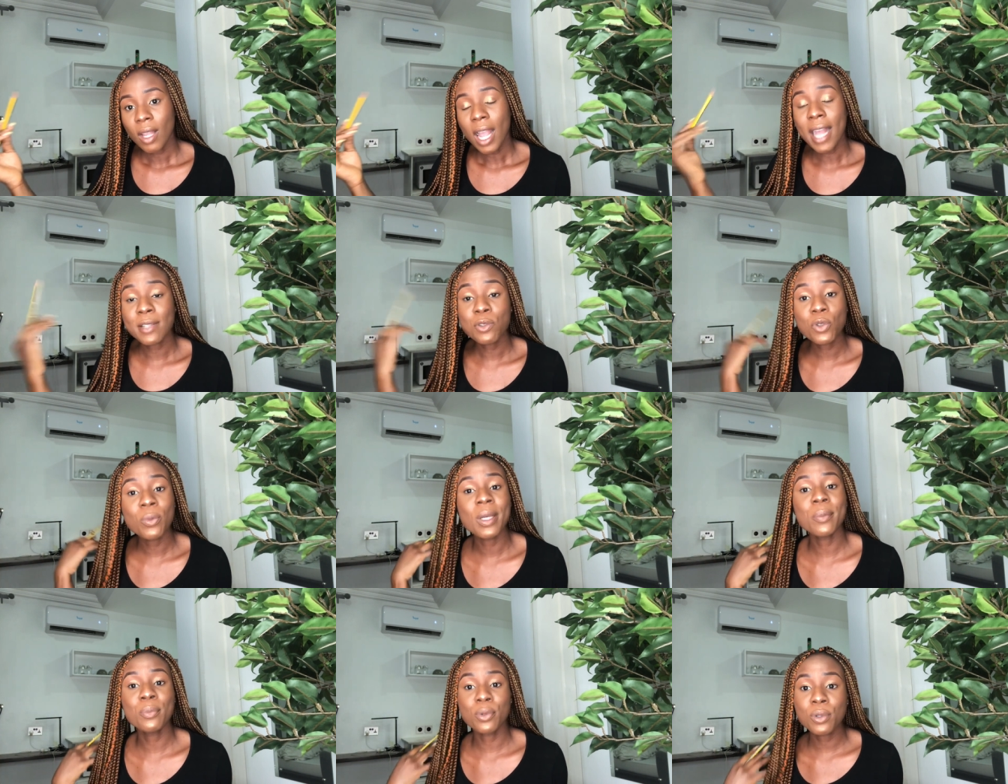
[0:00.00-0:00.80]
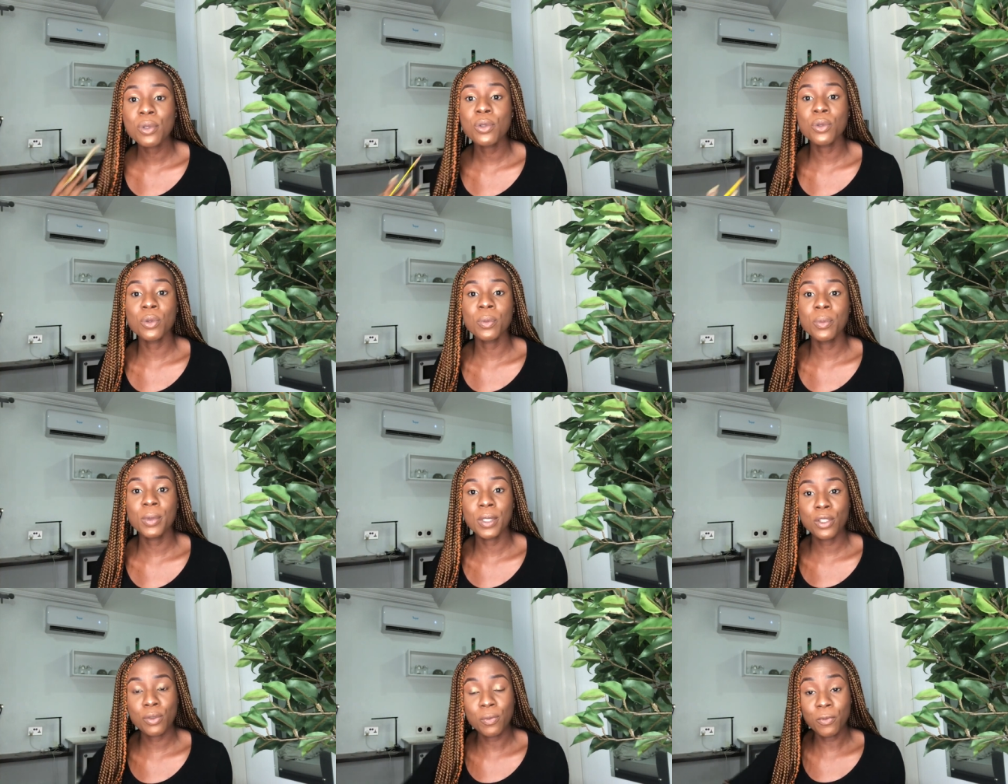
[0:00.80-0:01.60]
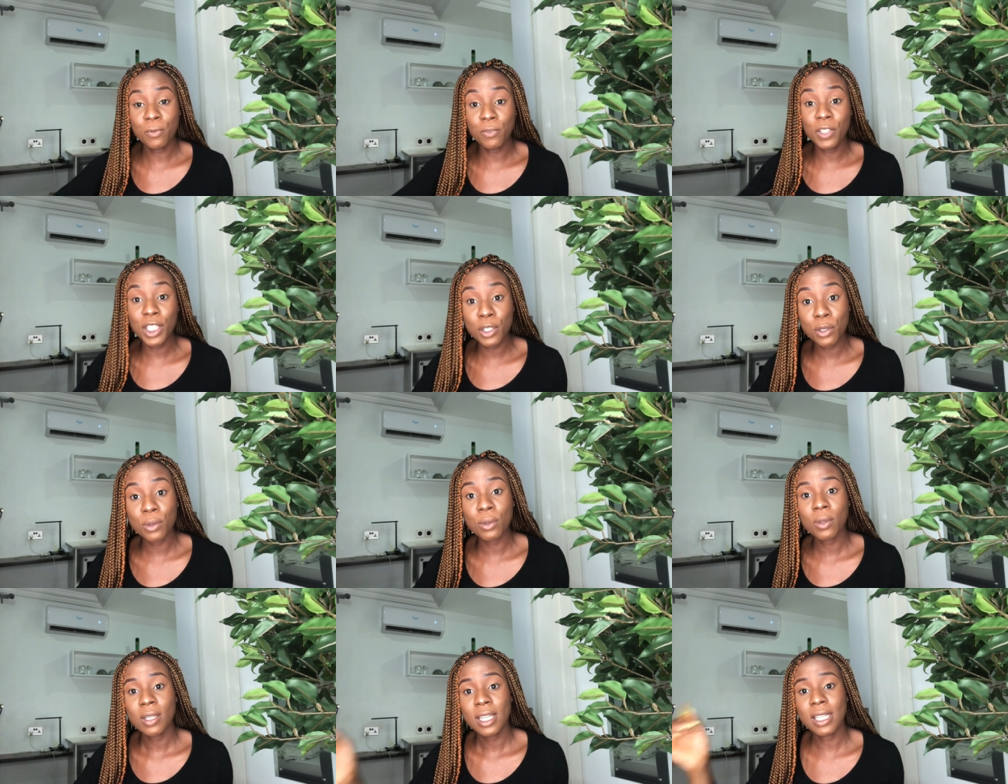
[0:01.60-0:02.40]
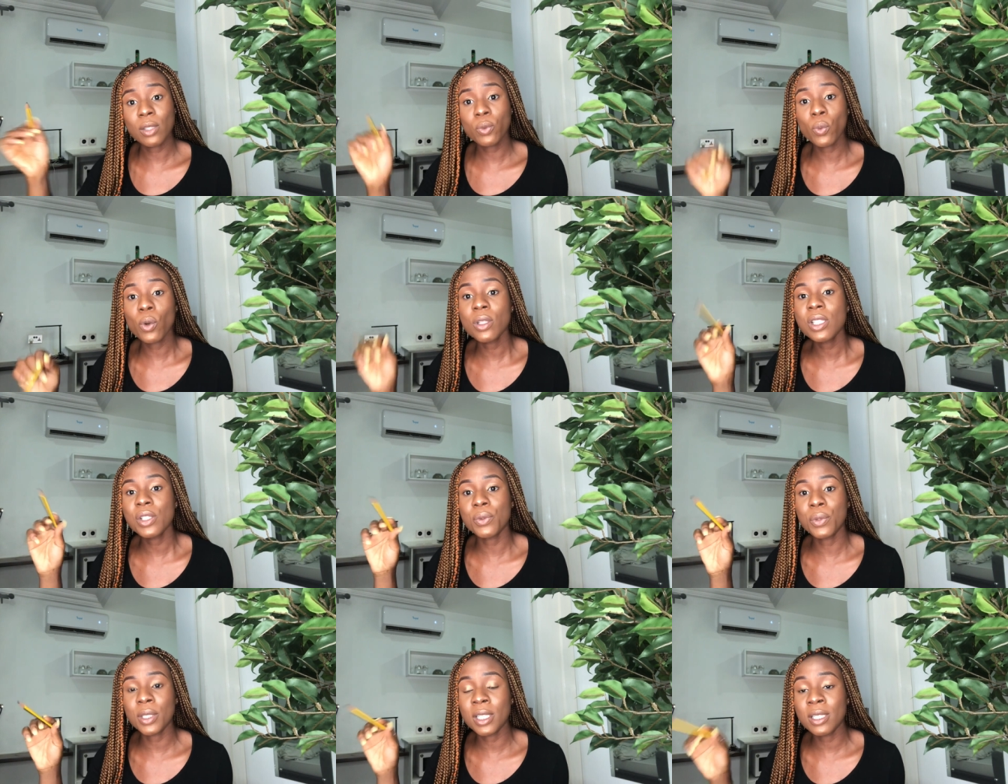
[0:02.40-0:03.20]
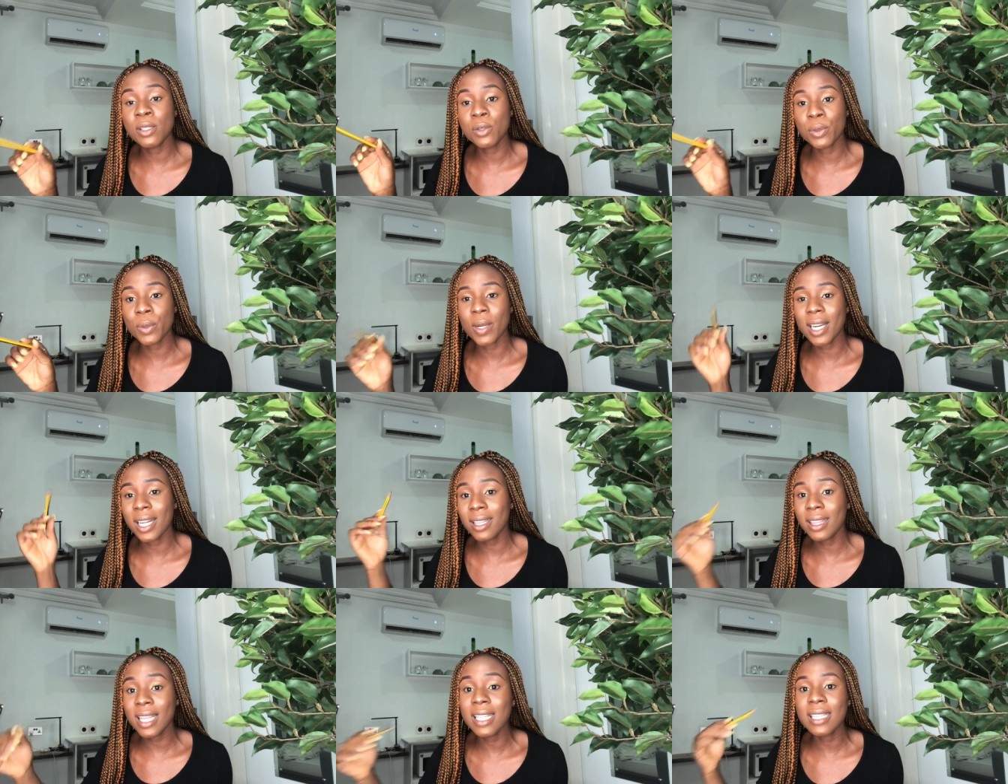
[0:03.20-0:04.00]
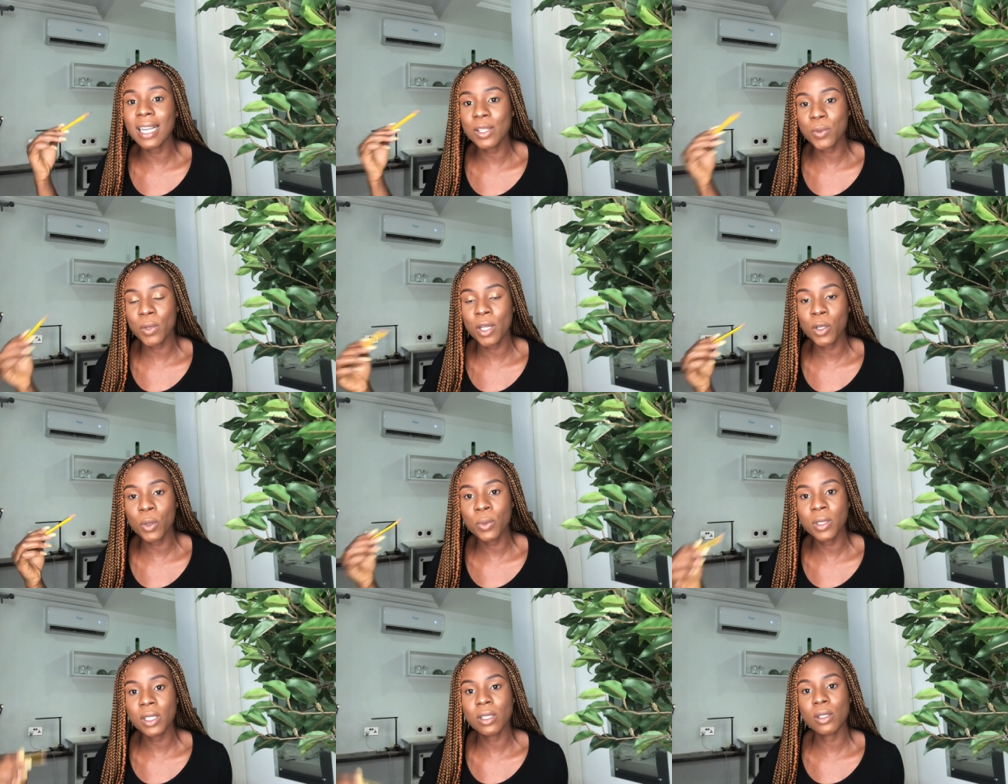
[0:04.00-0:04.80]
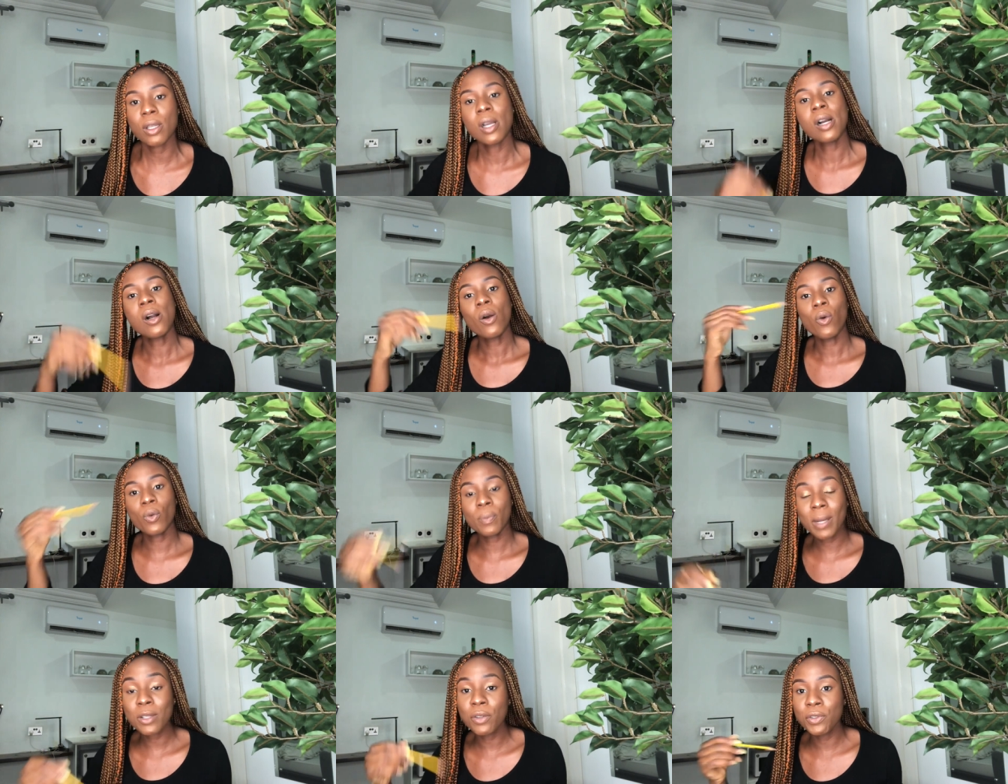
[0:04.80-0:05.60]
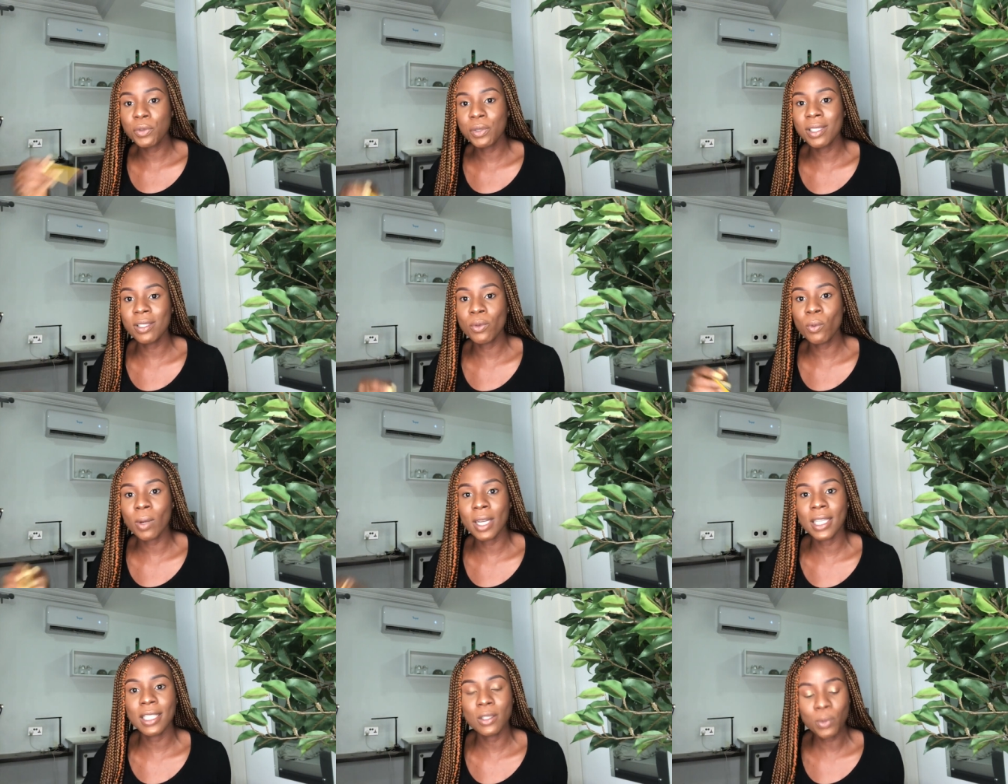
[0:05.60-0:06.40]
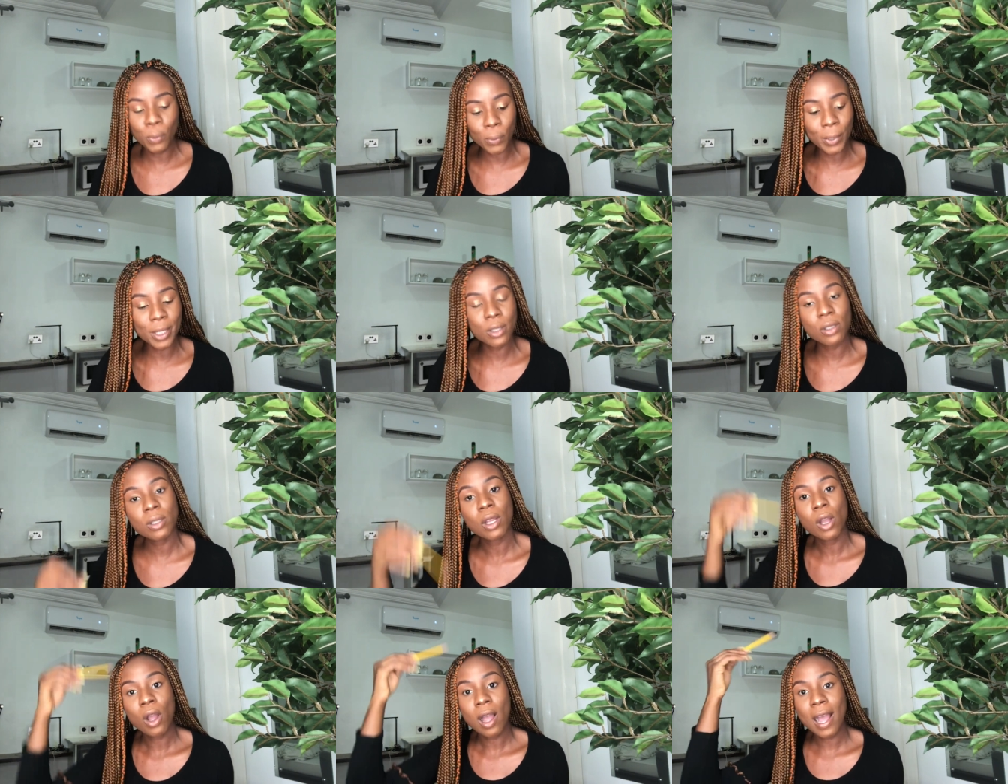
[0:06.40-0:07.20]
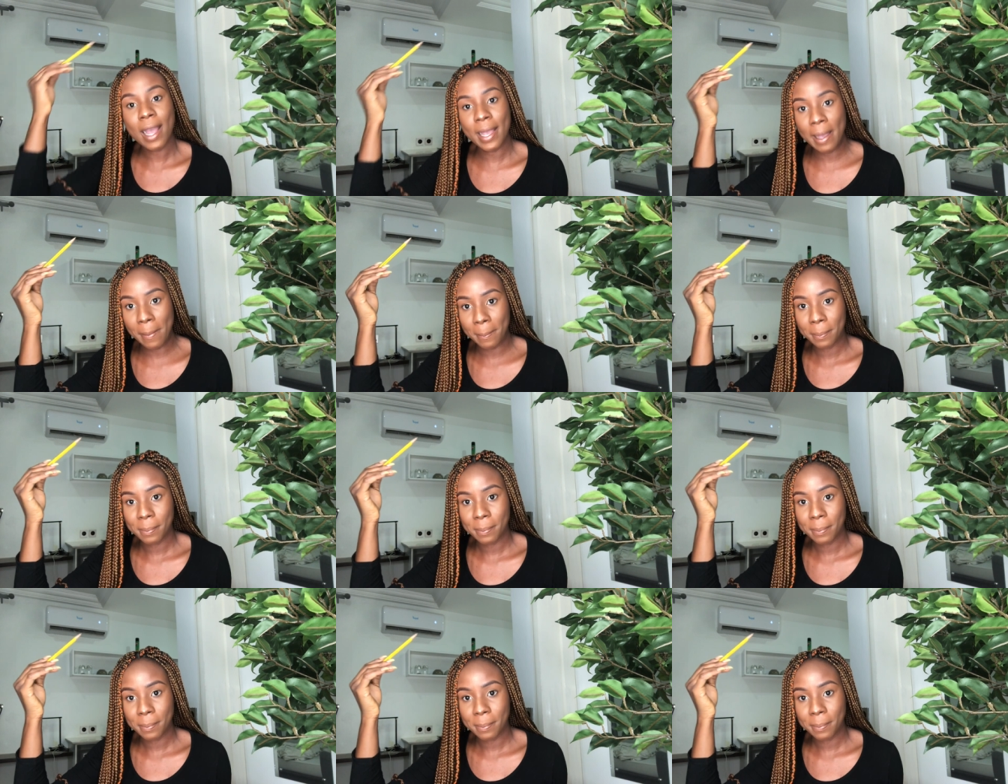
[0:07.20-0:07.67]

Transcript: and so my bronze tone video is 1080 and i think that's what helped it part of the reason why it went higher